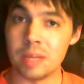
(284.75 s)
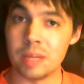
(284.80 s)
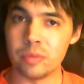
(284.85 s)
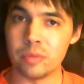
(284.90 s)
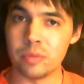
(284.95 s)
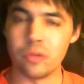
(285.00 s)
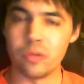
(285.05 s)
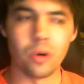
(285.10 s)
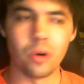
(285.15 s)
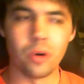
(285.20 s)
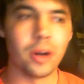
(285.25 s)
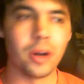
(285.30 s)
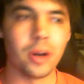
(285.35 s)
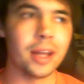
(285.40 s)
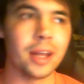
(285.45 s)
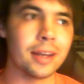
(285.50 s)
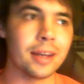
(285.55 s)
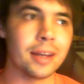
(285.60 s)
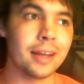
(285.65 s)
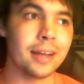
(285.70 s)
before,
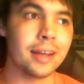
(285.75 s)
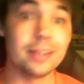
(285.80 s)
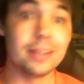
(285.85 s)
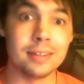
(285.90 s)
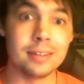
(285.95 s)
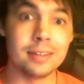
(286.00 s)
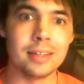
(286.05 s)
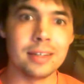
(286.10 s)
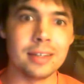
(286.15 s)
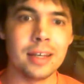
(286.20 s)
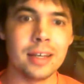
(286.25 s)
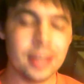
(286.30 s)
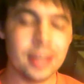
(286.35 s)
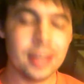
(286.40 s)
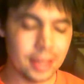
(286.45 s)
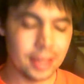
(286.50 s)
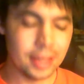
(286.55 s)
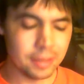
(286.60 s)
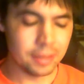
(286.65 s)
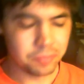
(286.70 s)
and I did it
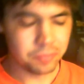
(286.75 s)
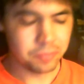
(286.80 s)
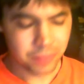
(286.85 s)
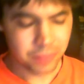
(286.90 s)
again.